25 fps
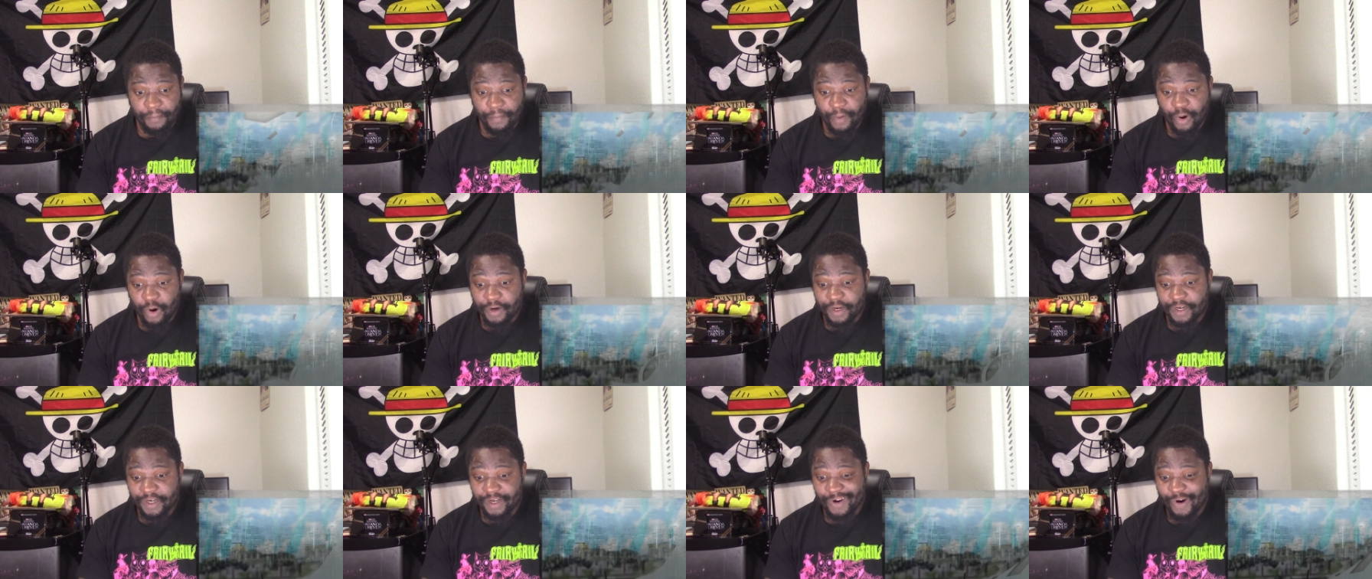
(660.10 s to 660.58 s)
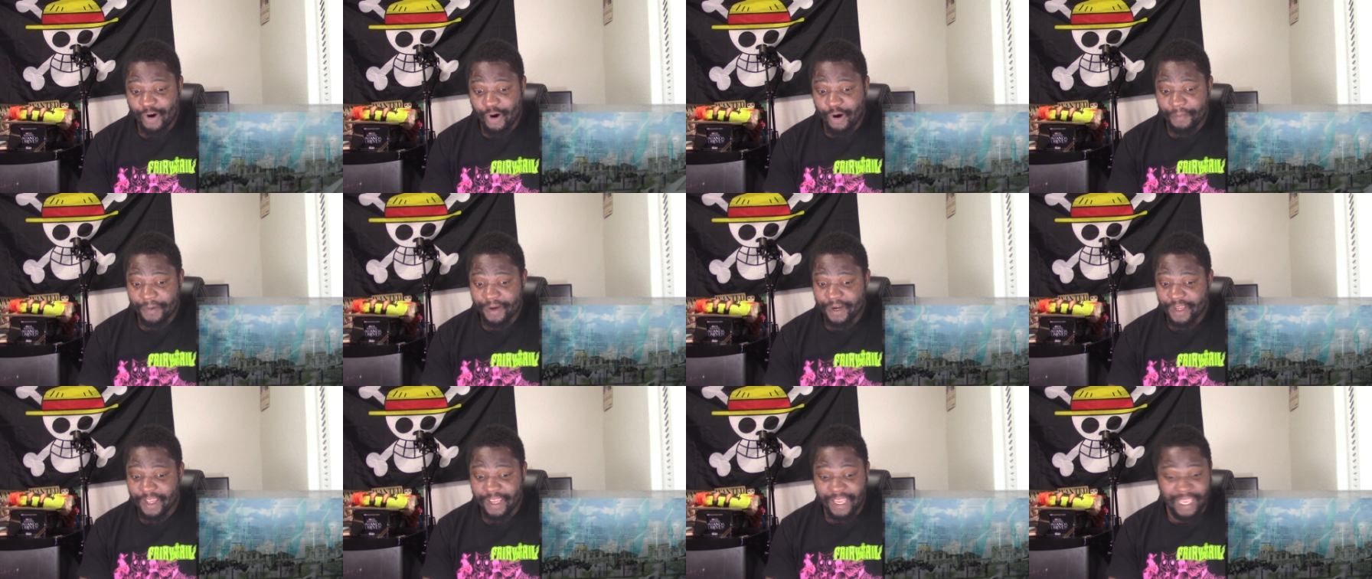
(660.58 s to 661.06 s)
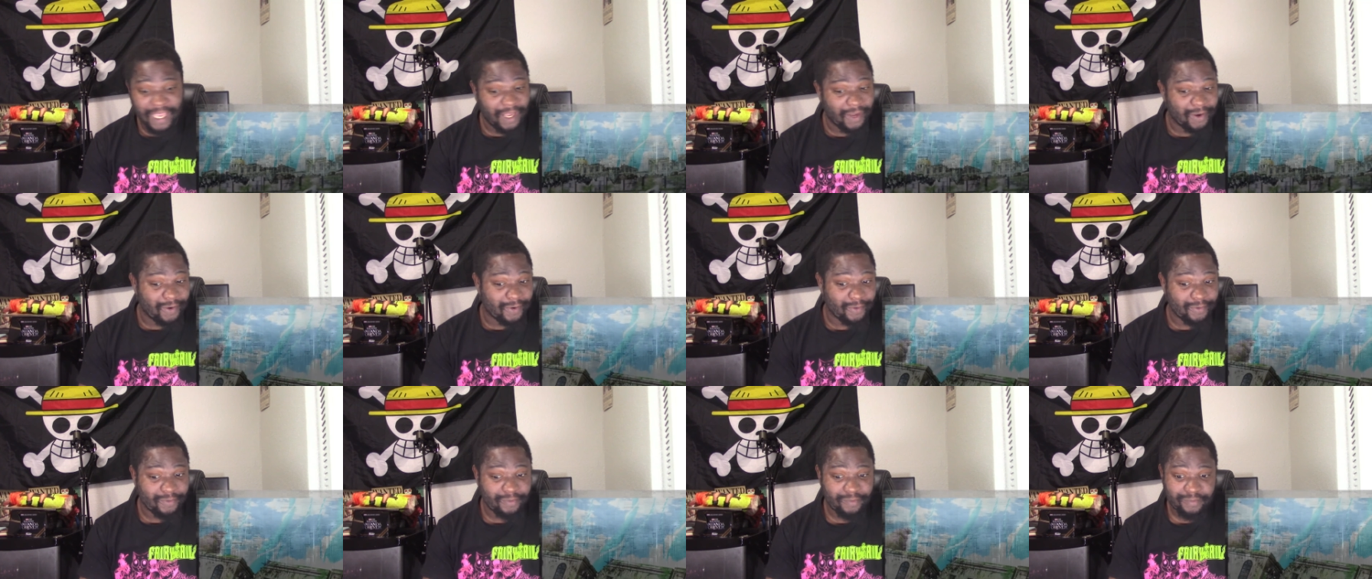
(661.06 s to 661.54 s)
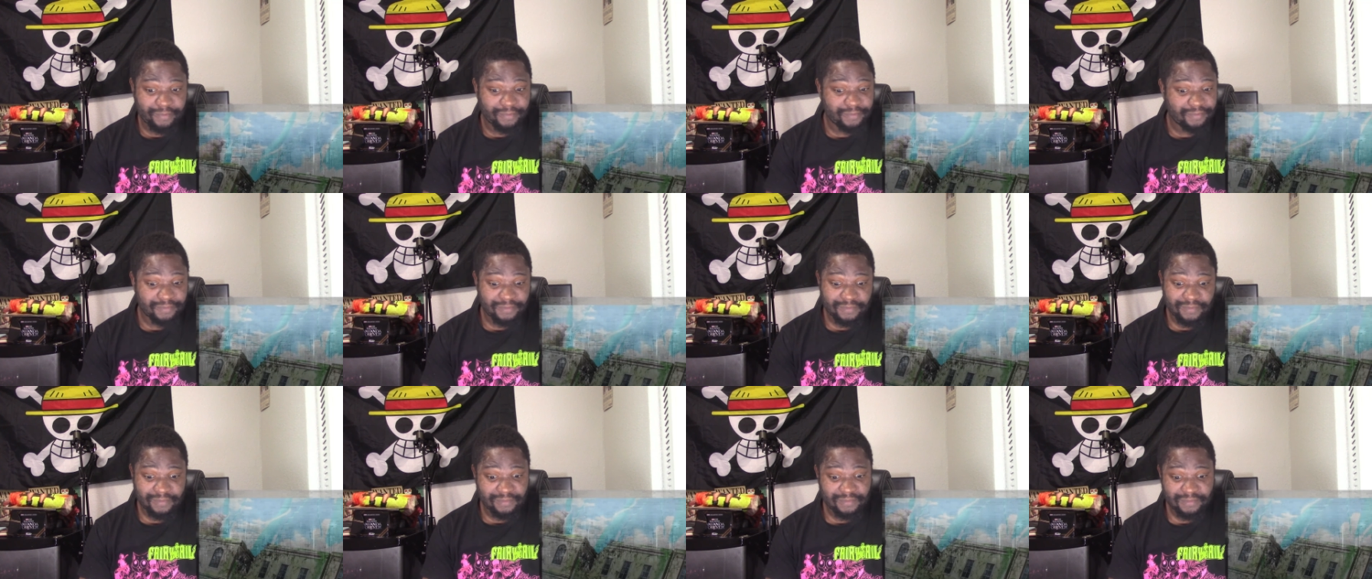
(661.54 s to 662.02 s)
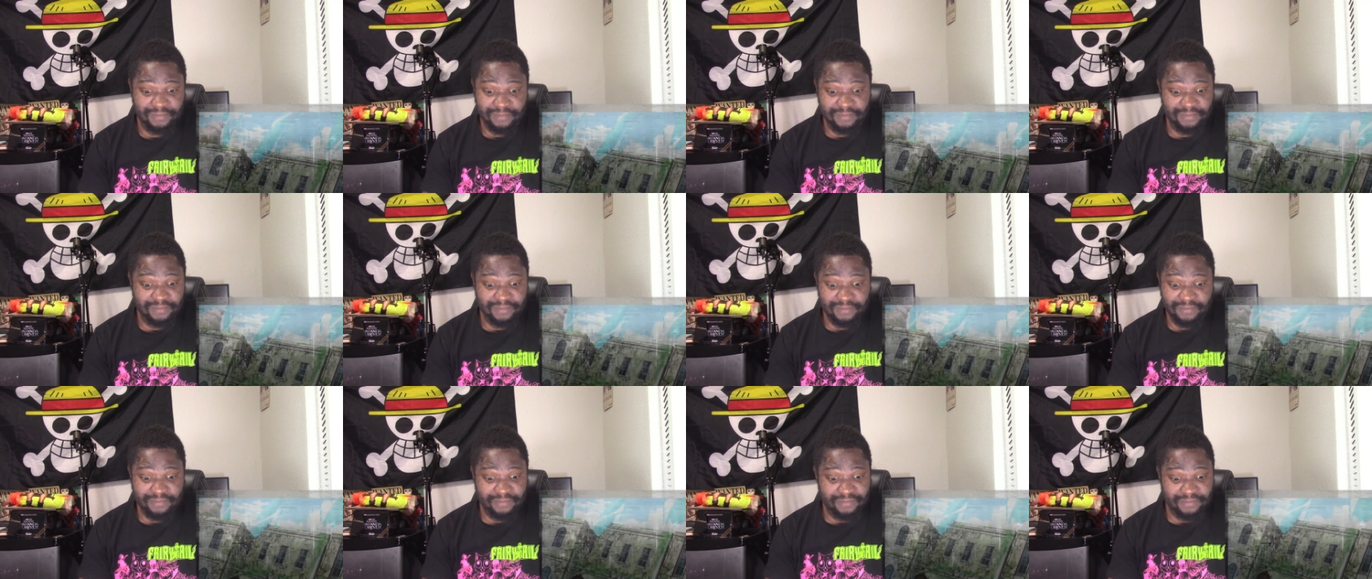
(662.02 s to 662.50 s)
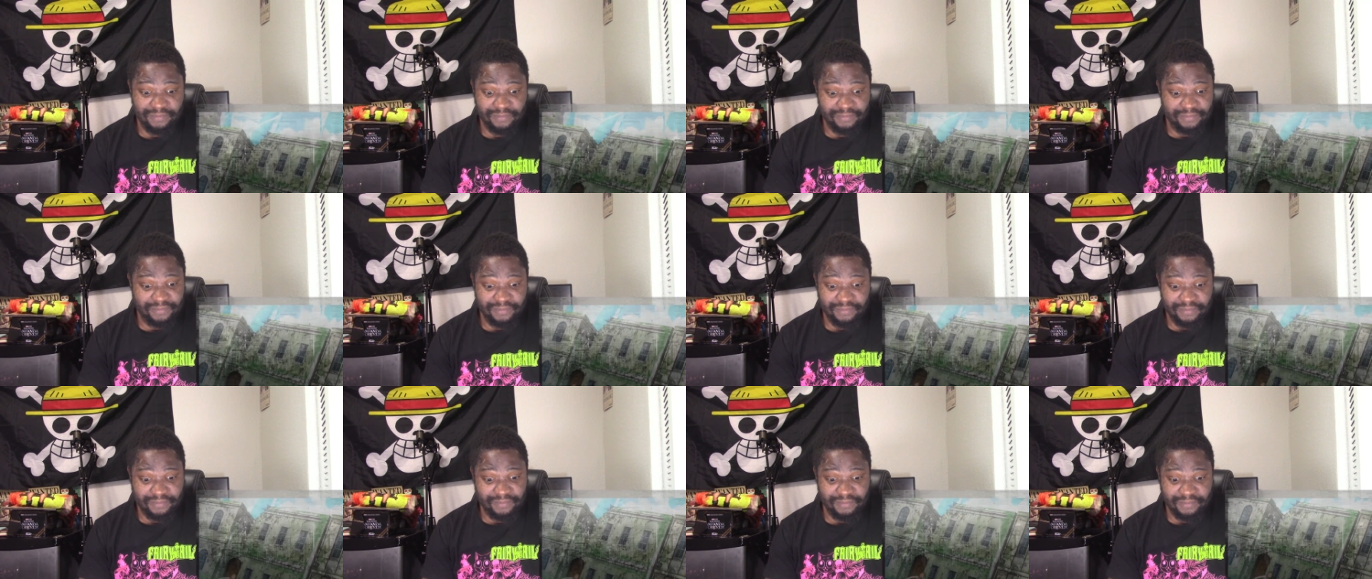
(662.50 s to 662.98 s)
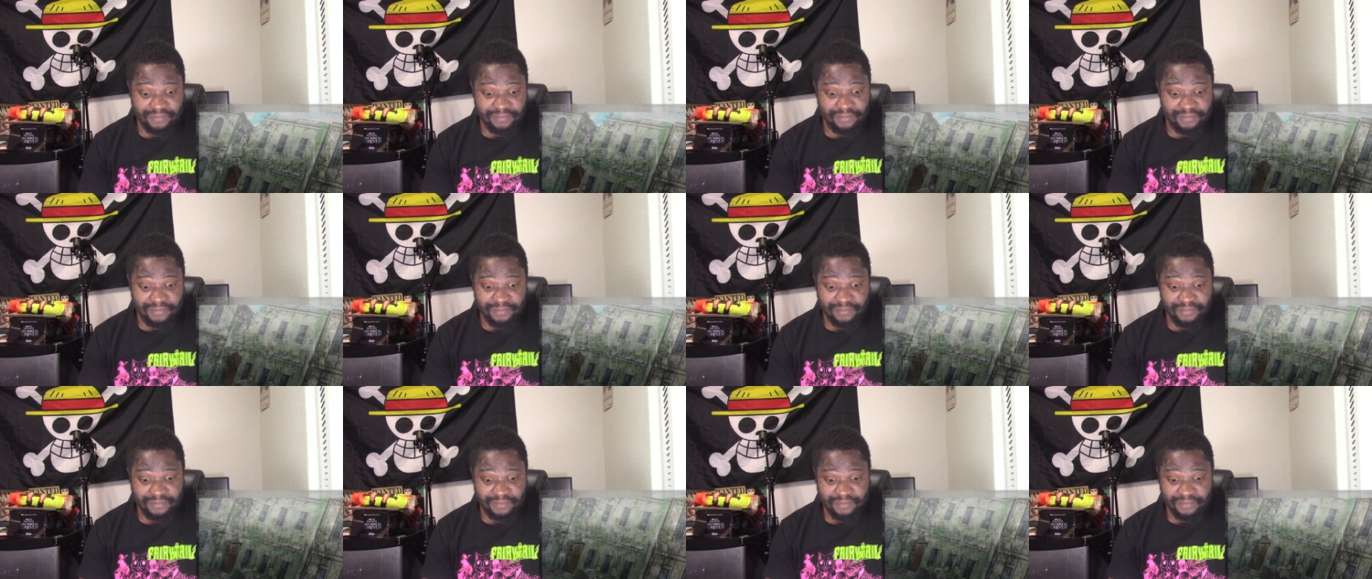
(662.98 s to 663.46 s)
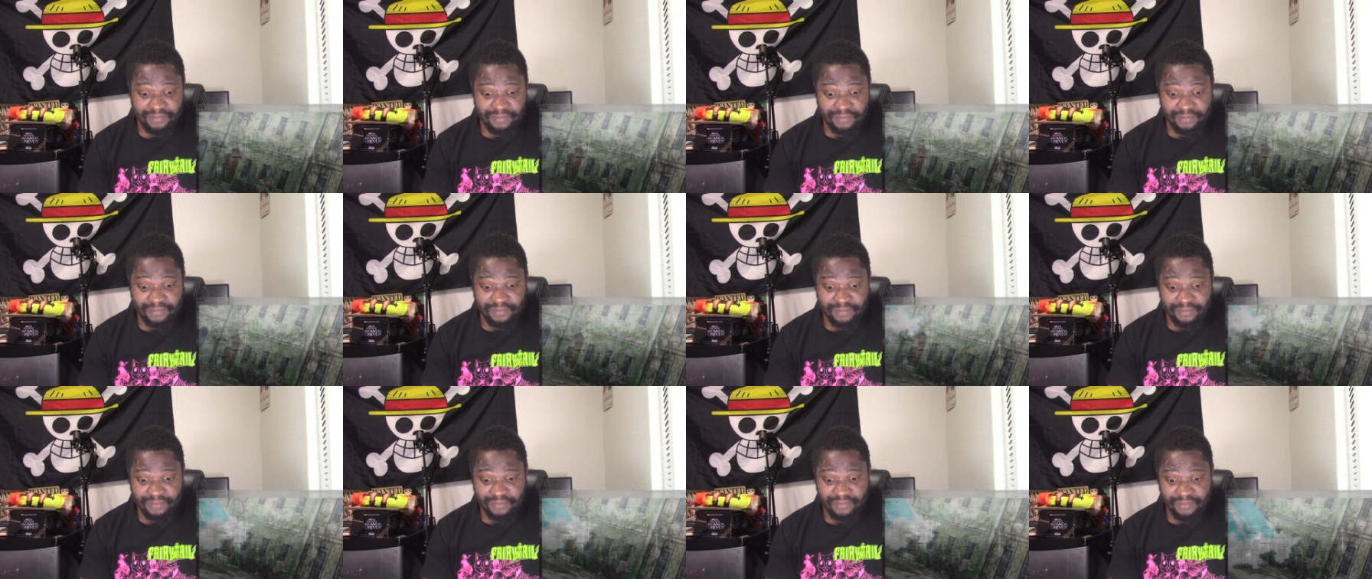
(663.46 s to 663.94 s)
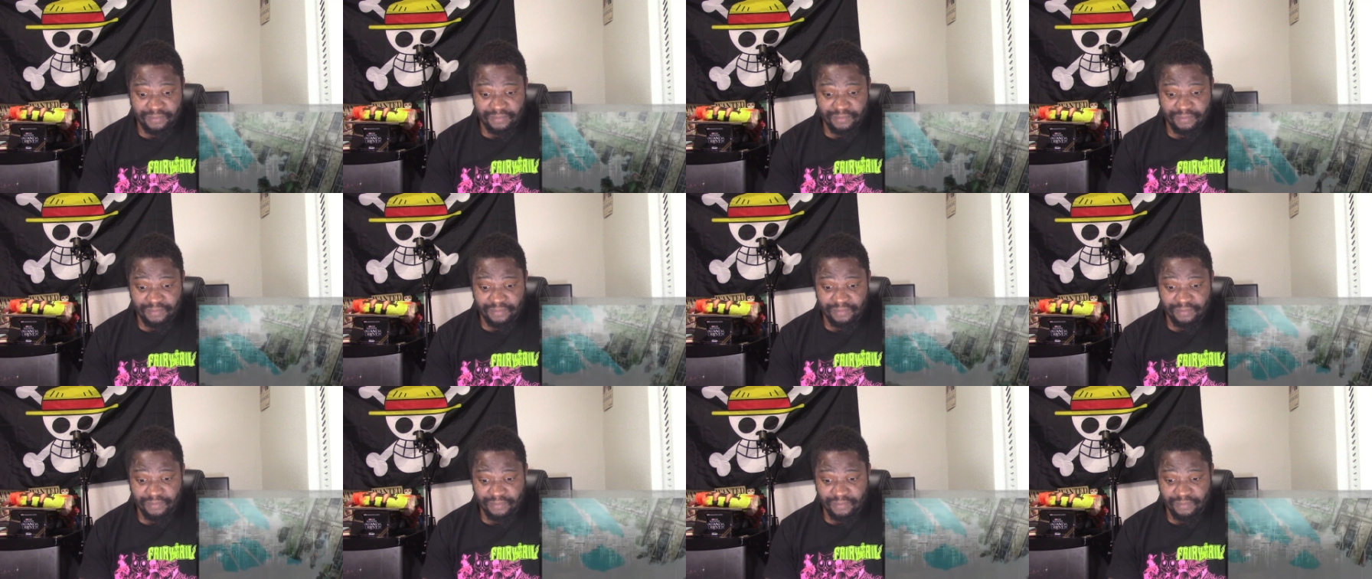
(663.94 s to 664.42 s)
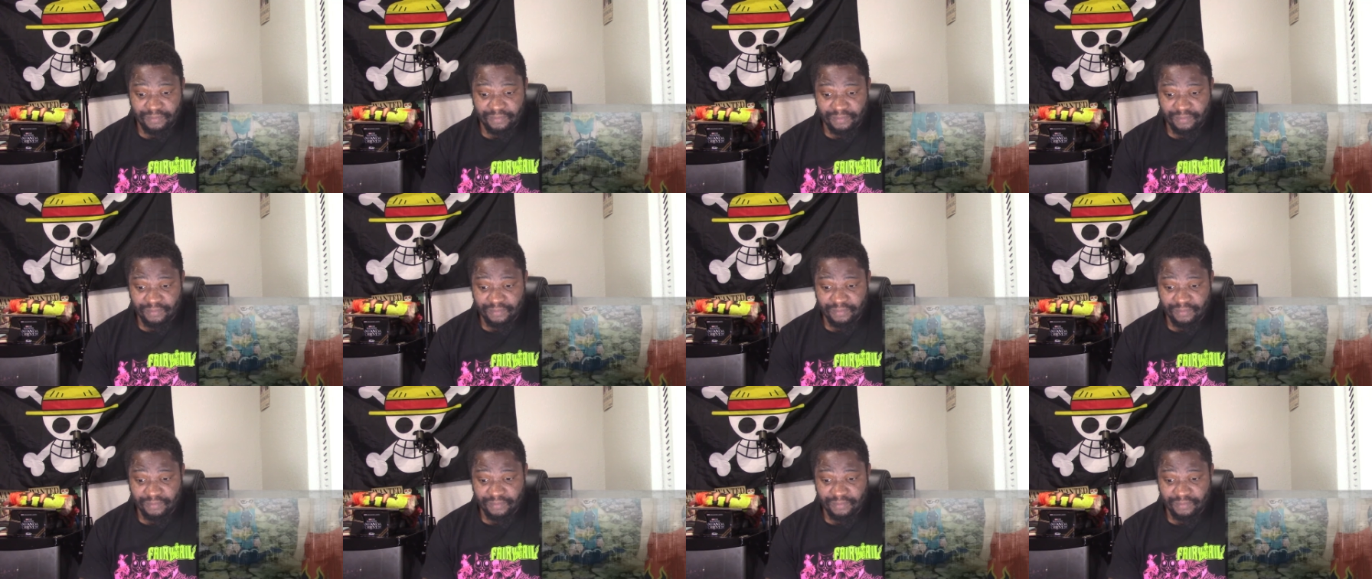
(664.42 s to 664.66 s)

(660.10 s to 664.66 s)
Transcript: more than harming a hair. Nobody in town will survive the onslaught.